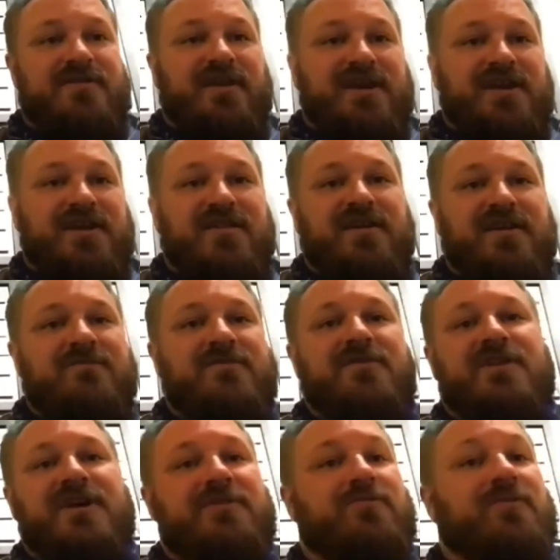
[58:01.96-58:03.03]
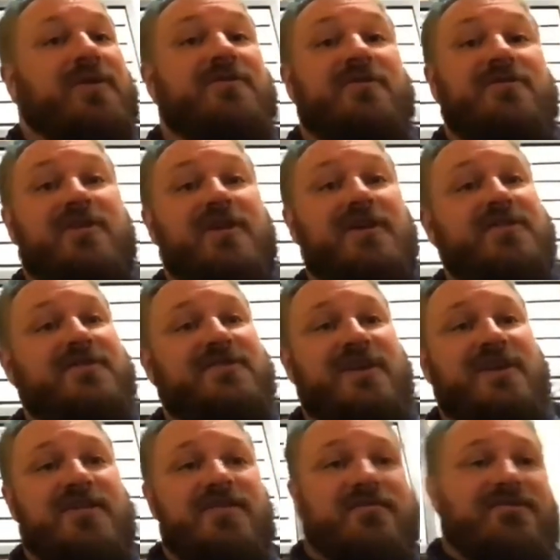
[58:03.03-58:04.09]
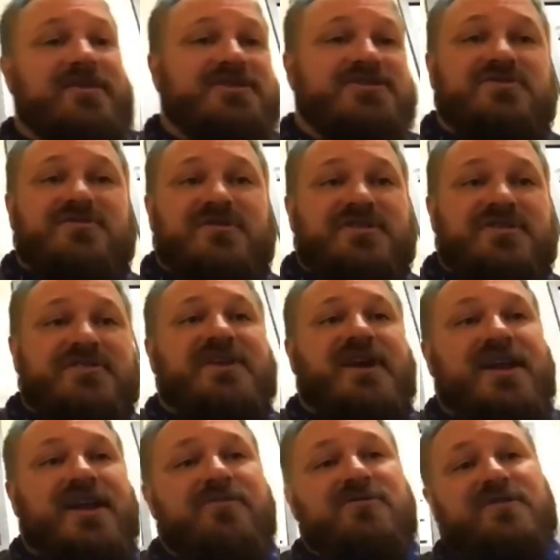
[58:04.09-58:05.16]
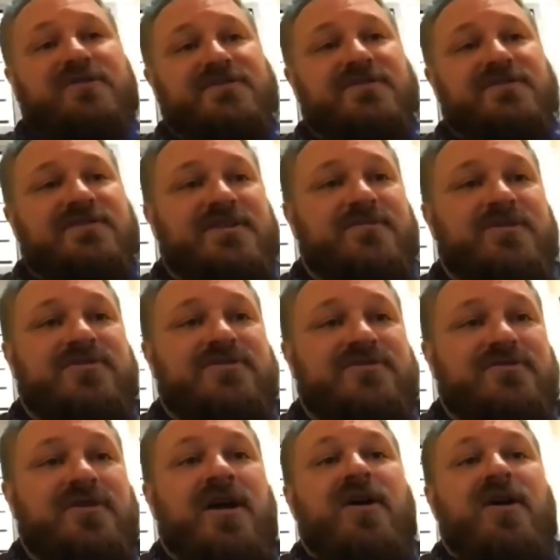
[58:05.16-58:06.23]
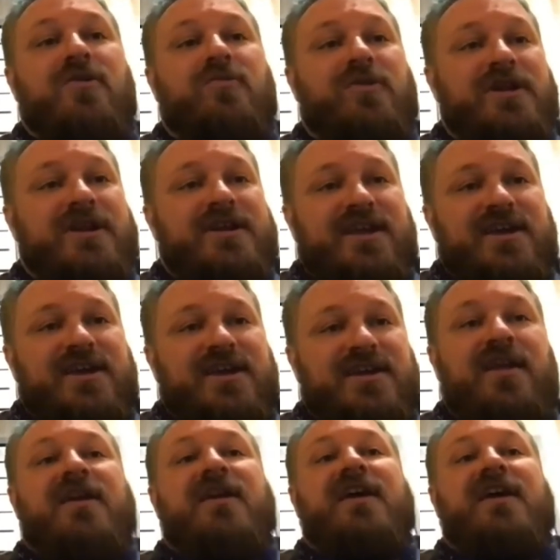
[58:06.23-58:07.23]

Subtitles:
and feel like whether they're on this side of an issue or this side, I will listen to them and do what I can.